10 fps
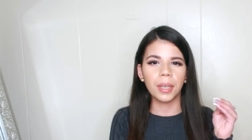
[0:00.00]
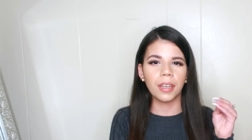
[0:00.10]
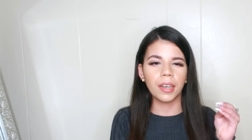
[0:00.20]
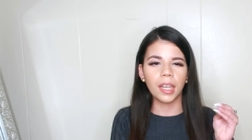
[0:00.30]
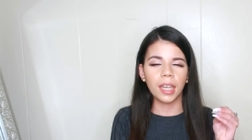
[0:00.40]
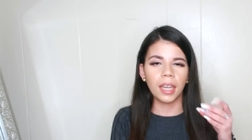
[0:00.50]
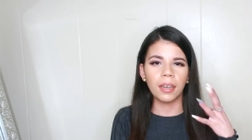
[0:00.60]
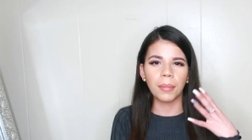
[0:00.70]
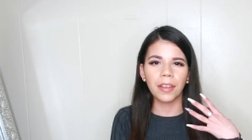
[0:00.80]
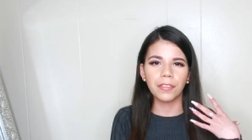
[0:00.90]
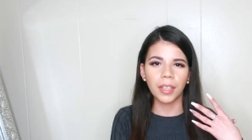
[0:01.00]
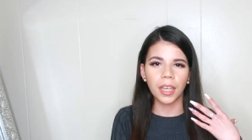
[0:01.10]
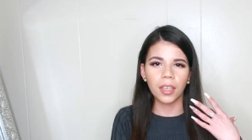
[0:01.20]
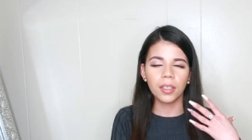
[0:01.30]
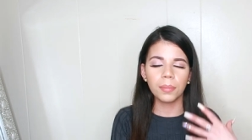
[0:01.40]
period and my
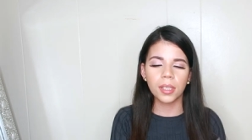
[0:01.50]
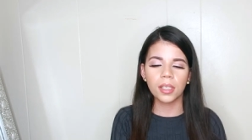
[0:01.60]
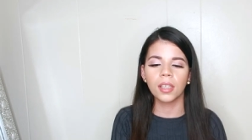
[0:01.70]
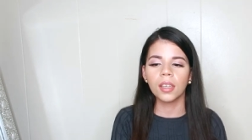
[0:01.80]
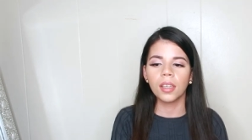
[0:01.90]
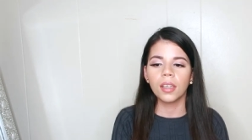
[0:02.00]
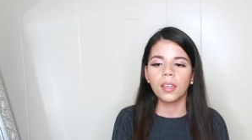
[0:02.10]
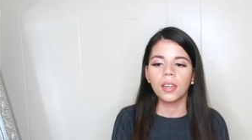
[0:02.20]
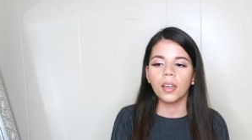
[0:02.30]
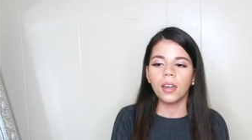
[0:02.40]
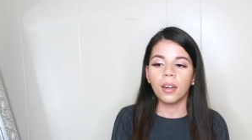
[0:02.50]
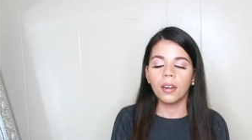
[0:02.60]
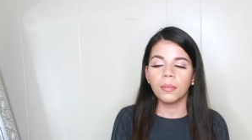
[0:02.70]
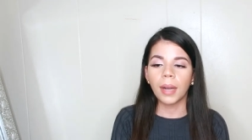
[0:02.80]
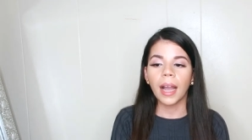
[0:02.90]
flare-ups.
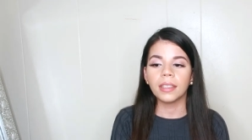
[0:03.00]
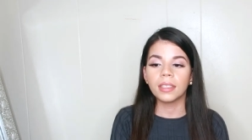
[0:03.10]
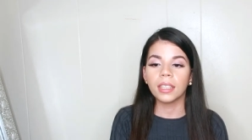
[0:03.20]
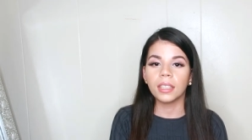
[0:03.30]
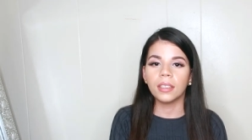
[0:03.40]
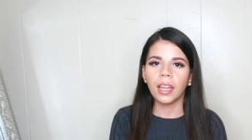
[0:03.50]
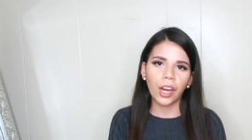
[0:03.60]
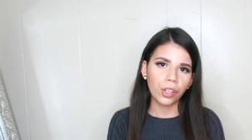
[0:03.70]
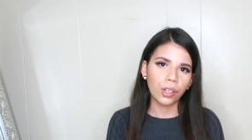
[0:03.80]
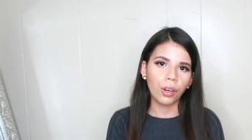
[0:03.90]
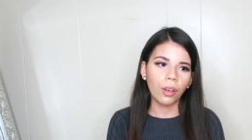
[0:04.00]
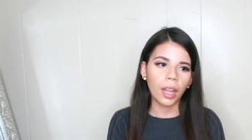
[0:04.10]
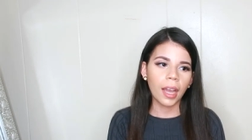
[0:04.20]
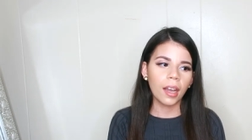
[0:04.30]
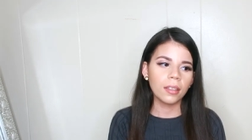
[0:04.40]
Um, I did let her know
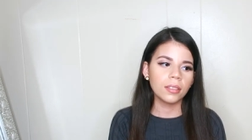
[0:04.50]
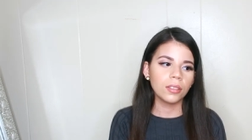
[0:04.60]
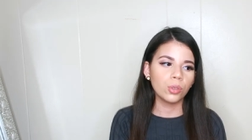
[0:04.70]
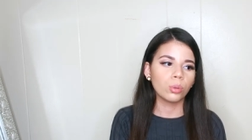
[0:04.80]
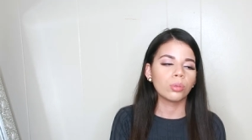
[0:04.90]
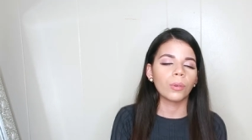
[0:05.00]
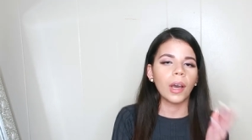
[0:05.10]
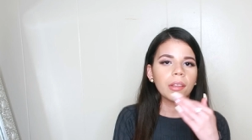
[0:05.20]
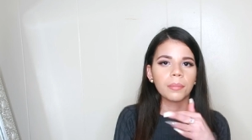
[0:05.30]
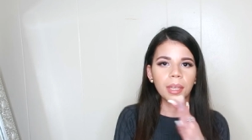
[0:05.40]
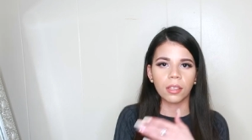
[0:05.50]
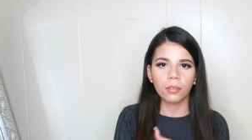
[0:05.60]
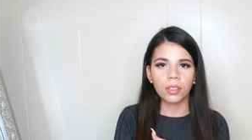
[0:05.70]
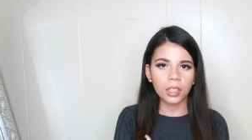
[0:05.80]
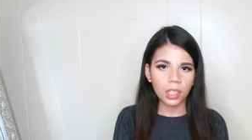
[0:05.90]
that due to other
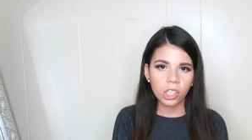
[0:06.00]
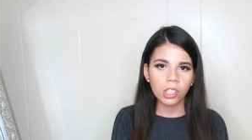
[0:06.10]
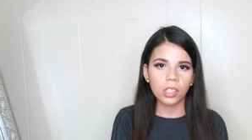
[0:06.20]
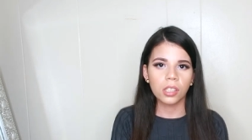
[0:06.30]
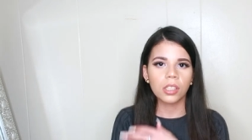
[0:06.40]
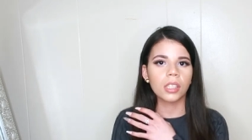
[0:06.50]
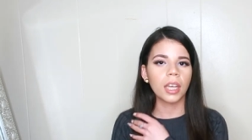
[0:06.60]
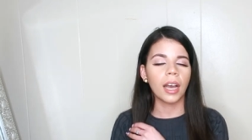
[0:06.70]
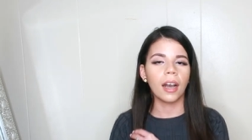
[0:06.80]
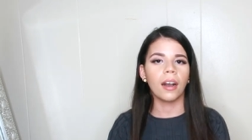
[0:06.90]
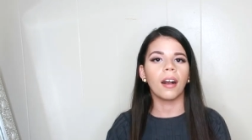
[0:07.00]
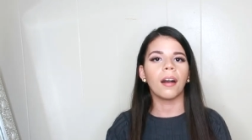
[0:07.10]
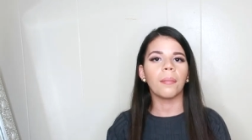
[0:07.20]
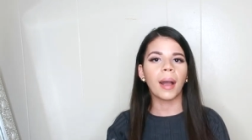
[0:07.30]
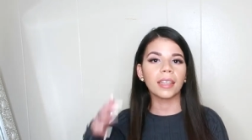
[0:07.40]
medical conditions,
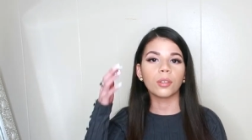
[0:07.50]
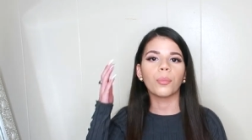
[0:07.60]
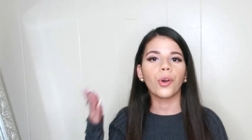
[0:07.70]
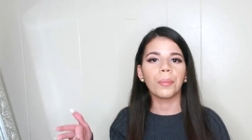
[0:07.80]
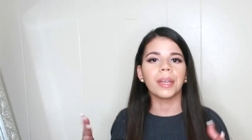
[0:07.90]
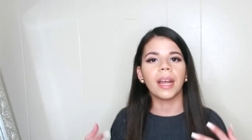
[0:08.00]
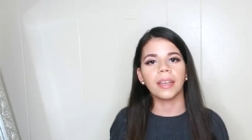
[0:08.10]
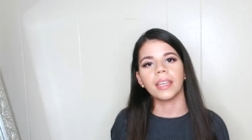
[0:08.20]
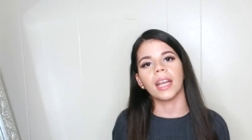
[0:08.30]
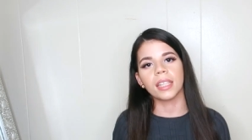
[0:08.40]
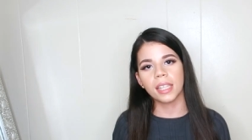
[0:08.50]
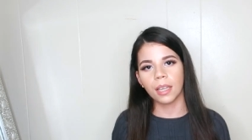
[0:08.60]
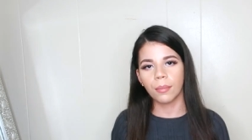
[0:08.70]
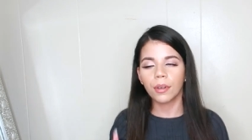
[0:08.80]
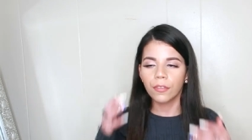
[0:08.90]
um, at the moment I can't
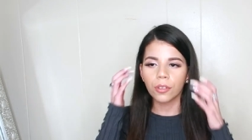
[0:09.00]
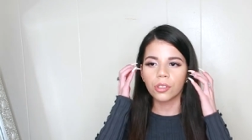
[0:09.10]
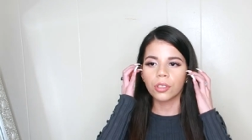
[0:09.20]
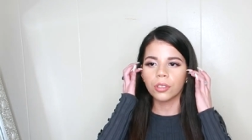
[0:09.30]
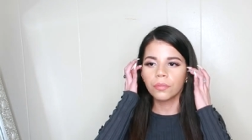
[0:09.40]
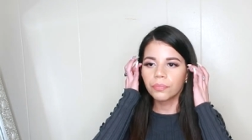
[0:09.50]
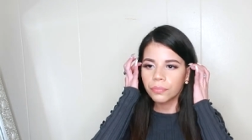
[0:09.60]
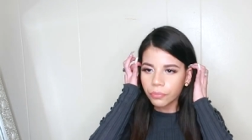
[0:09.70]
take birth control.